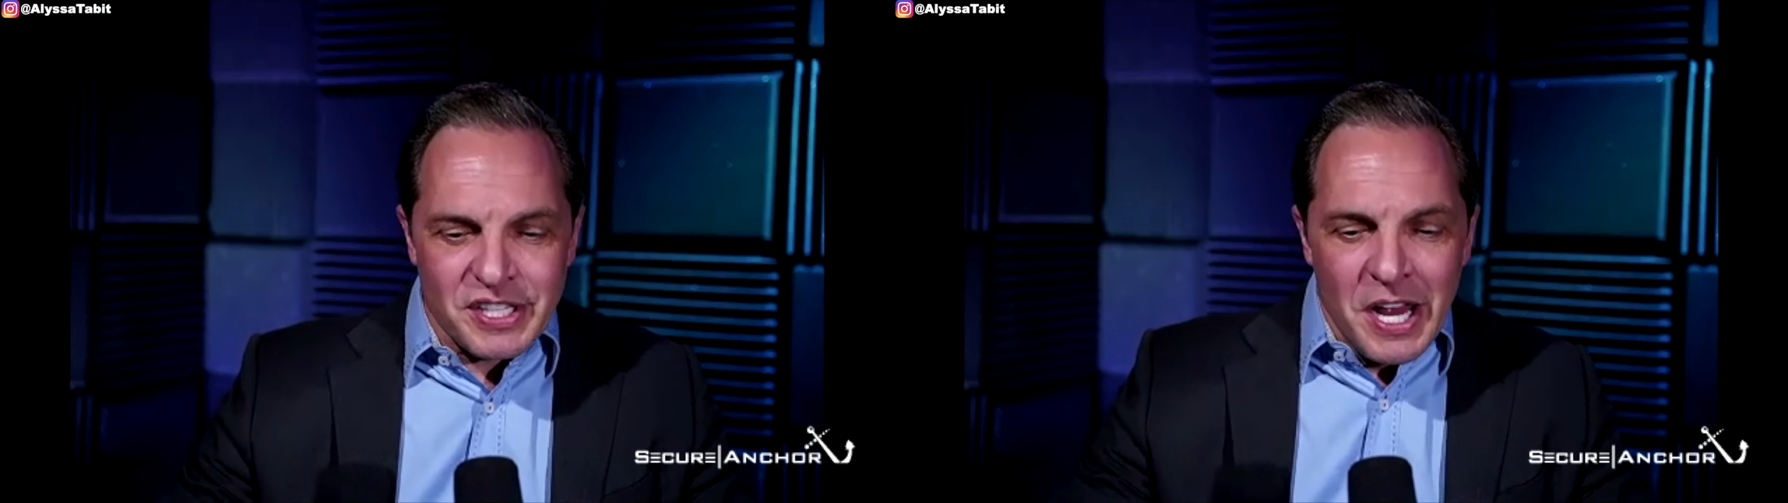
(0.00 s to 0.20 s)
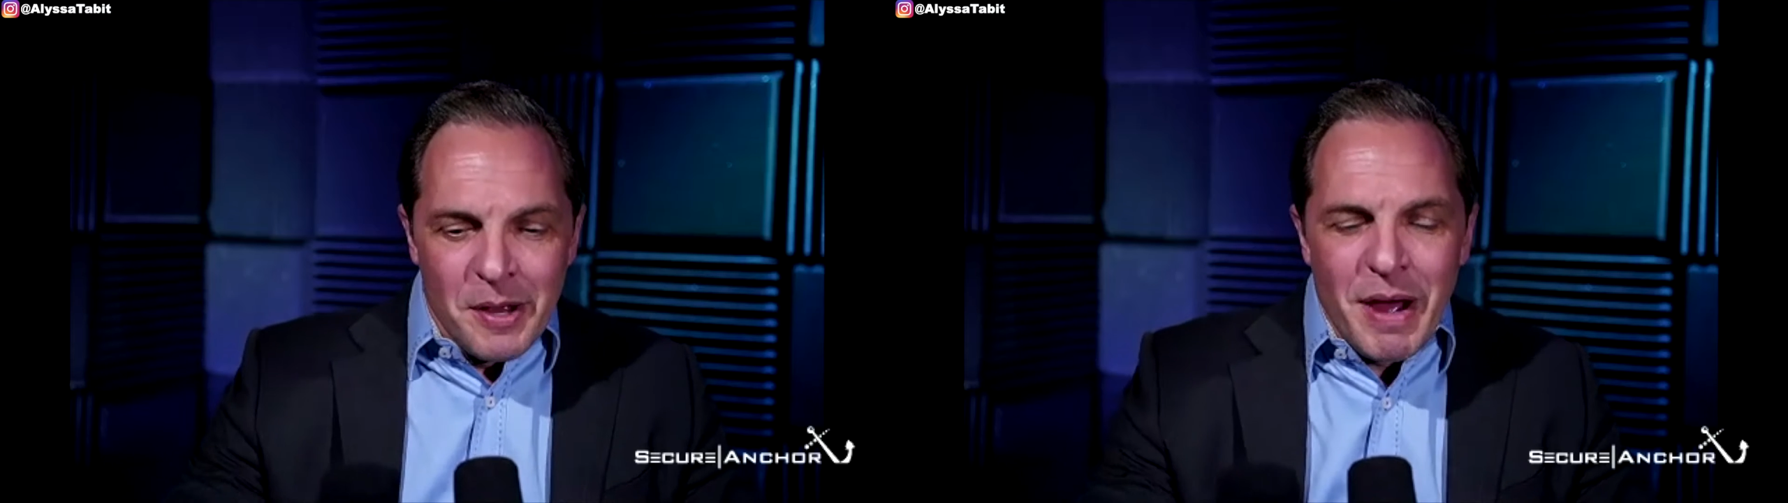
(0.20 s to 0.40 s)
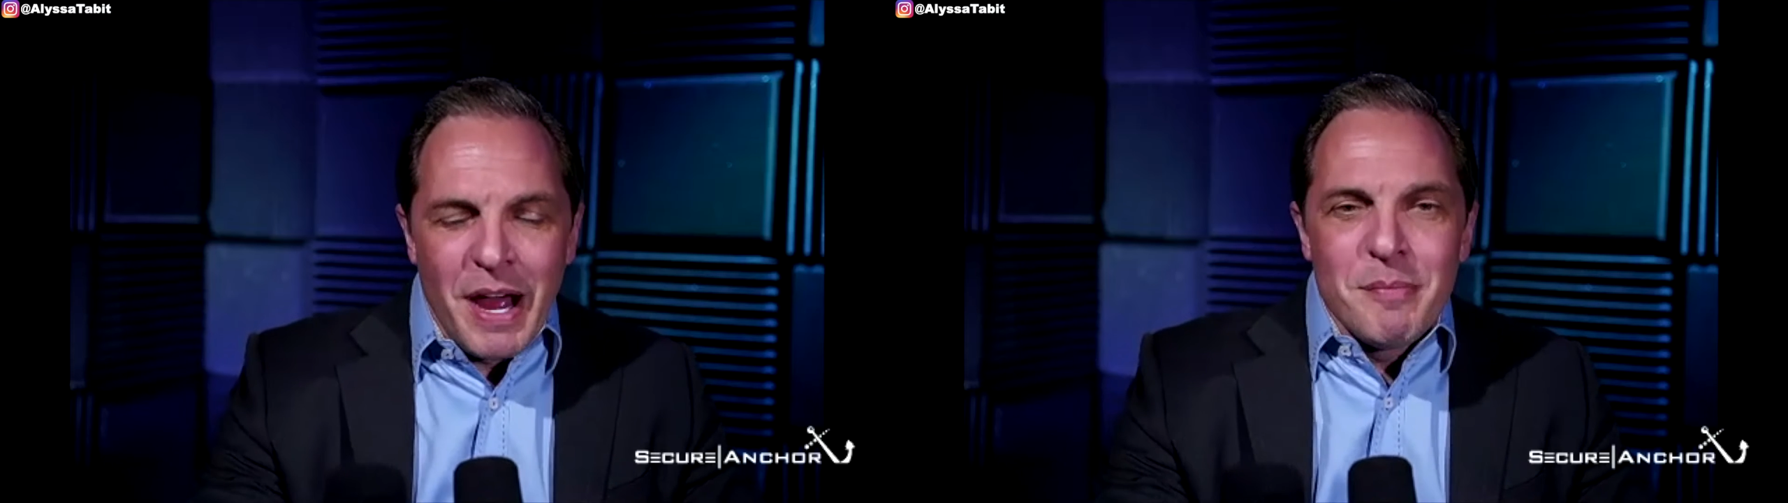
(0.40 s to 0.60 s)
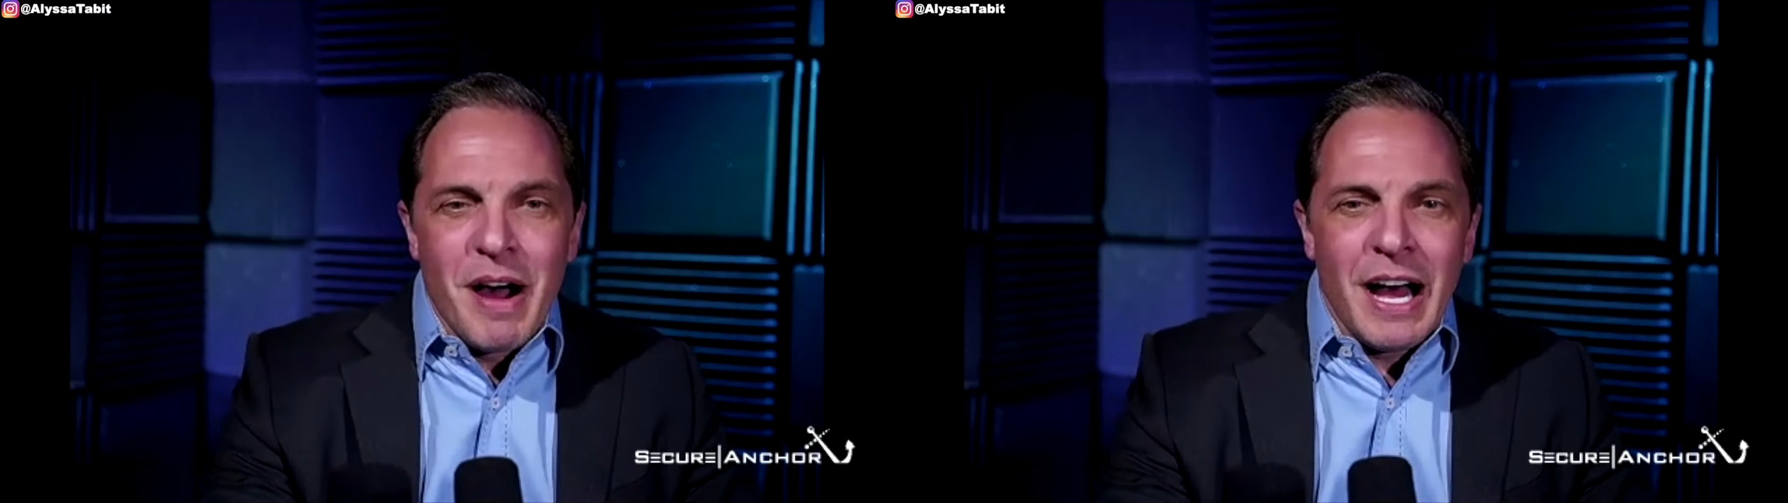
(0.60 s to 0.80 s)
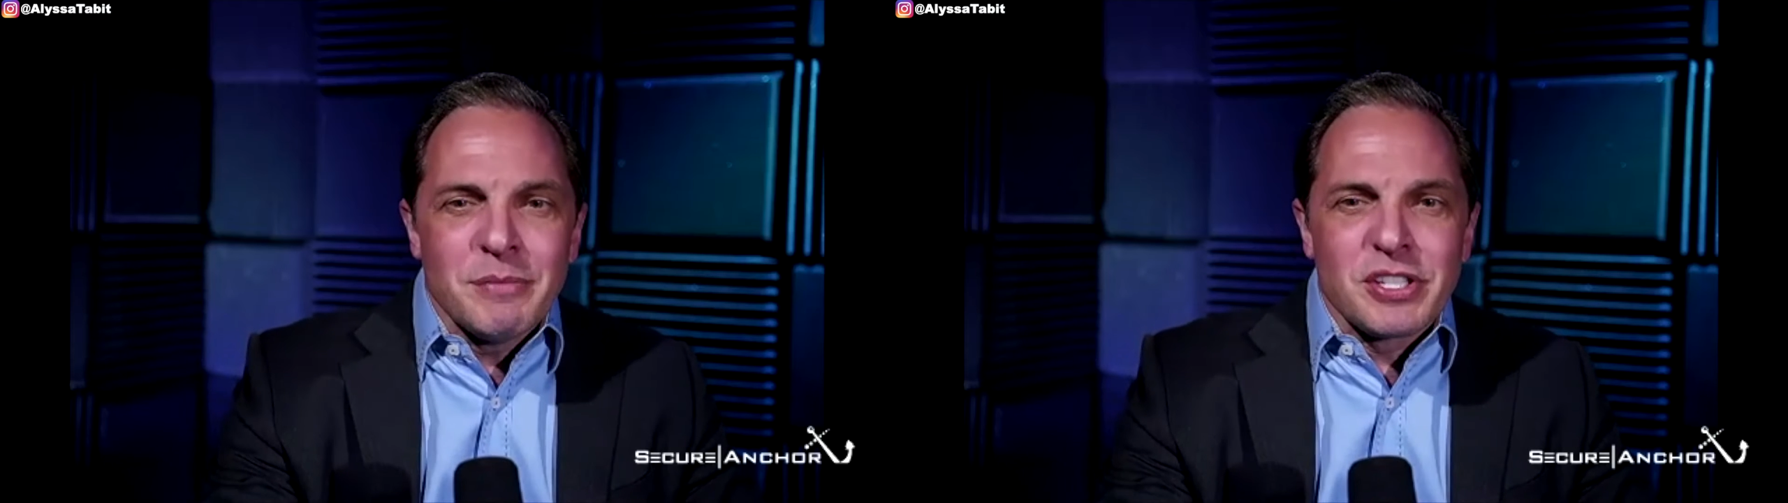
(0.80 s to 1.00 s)
My
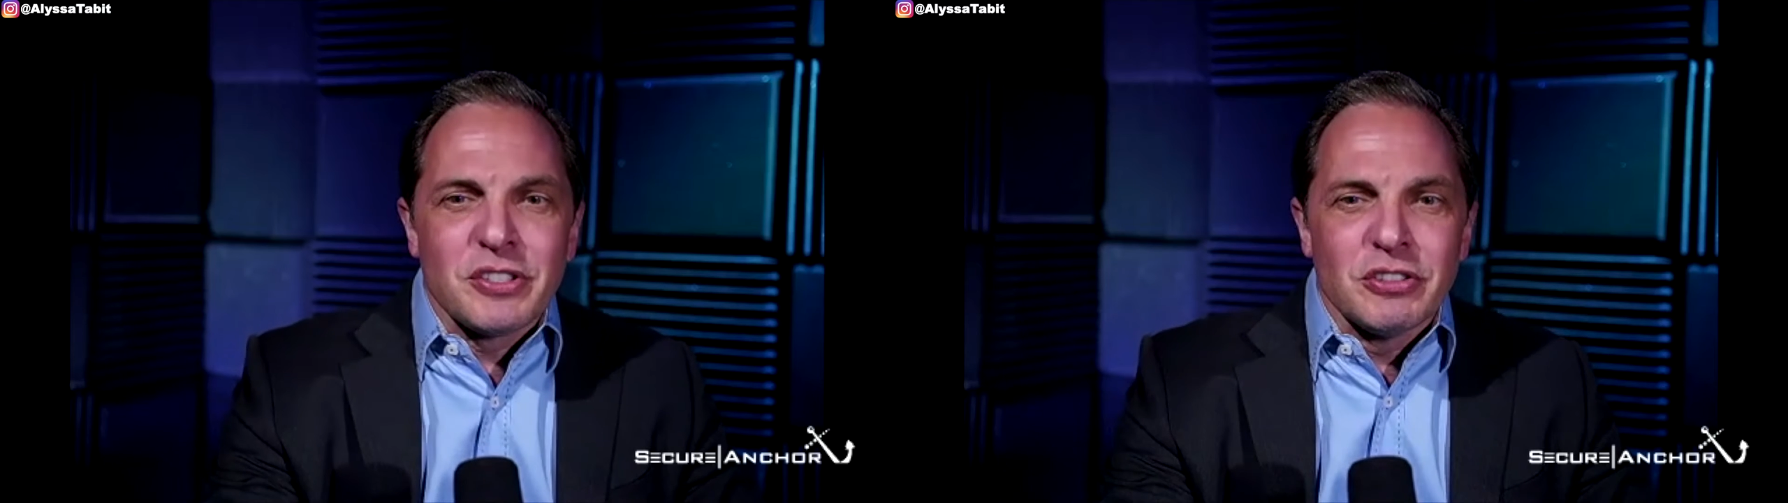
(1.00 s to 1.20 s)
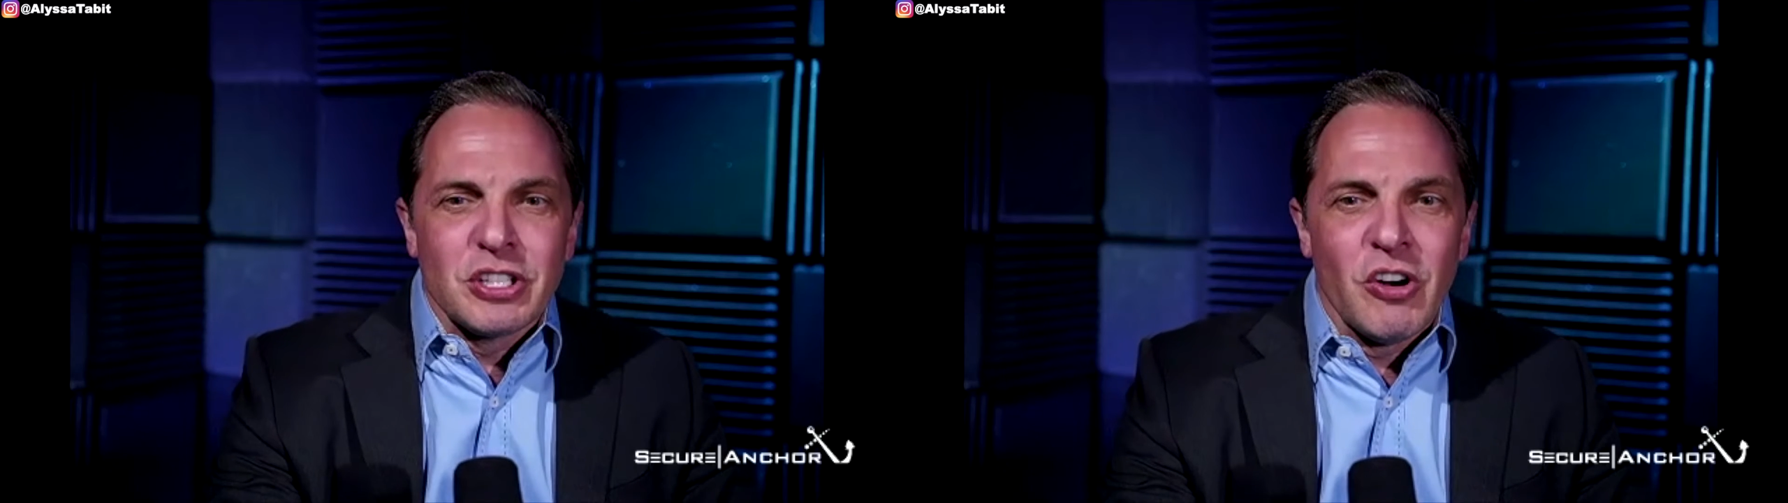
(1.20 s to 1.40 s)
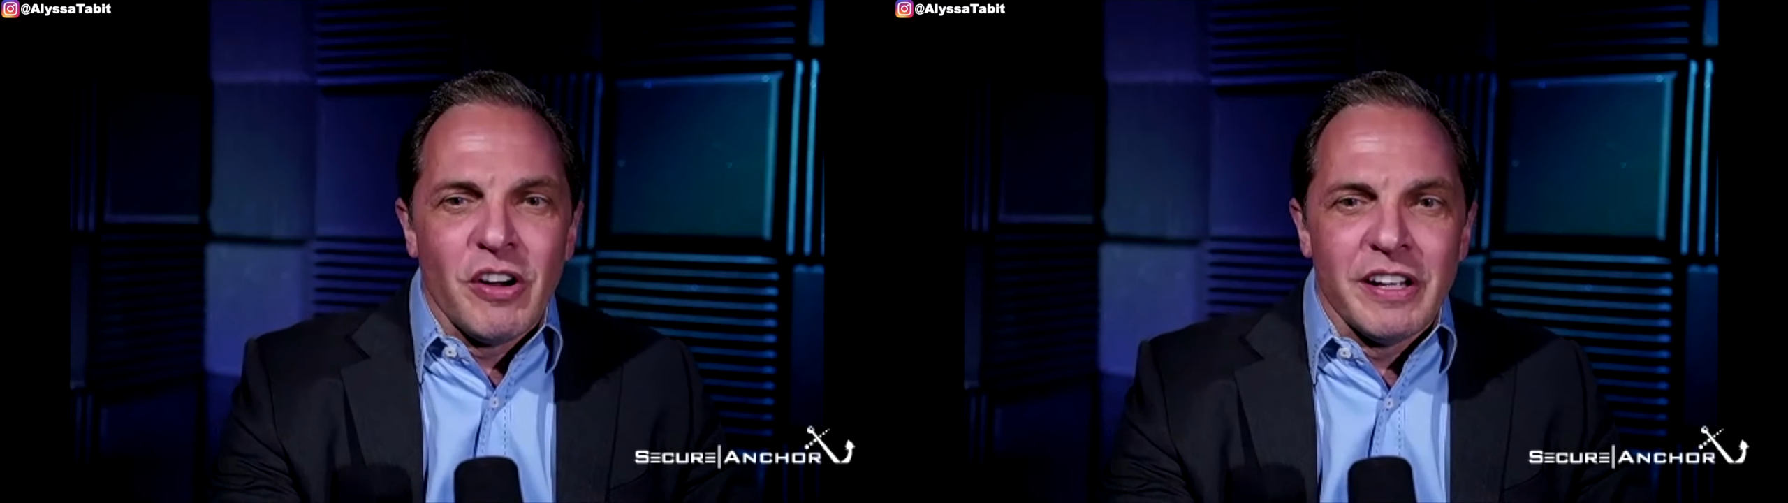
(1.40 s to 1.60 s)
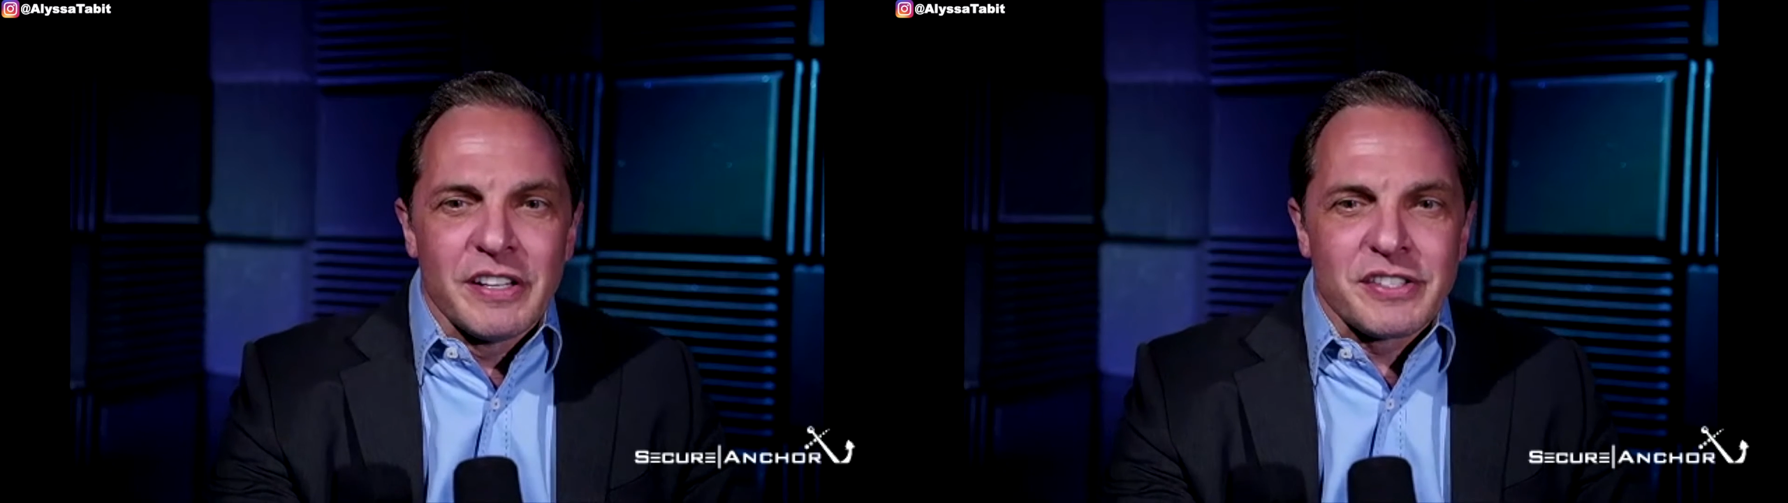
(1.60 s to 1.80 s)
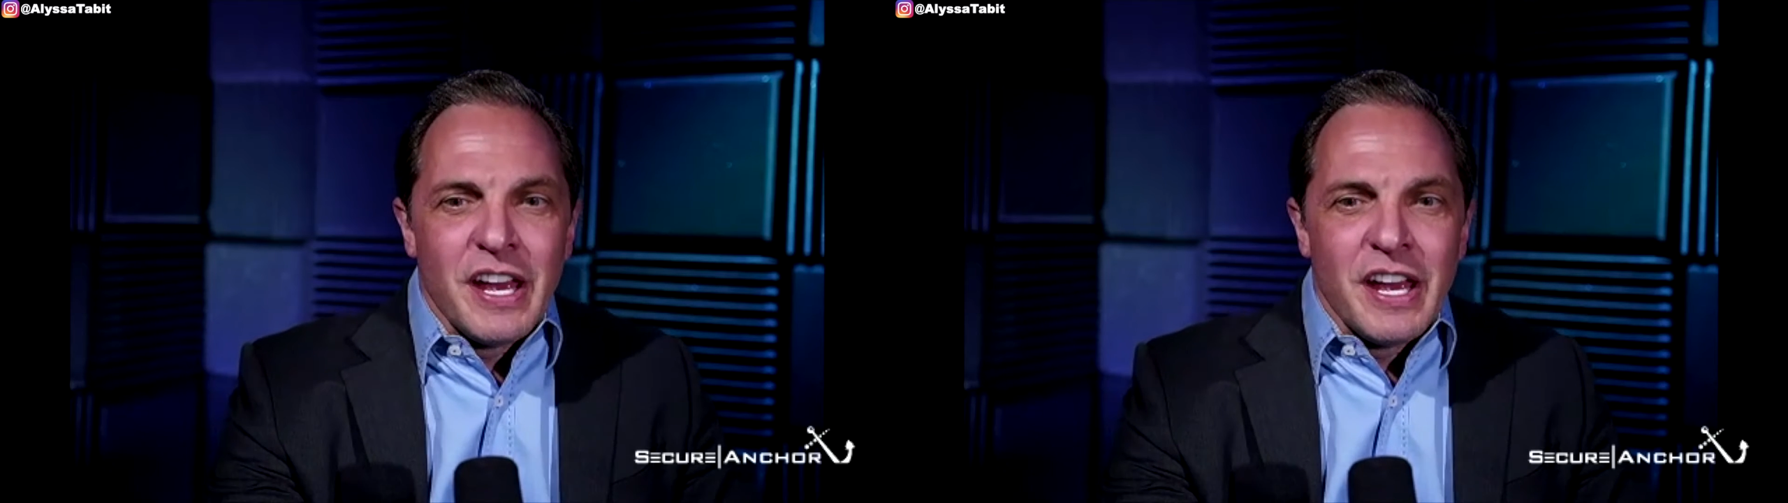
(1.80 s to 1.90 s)
mom still calls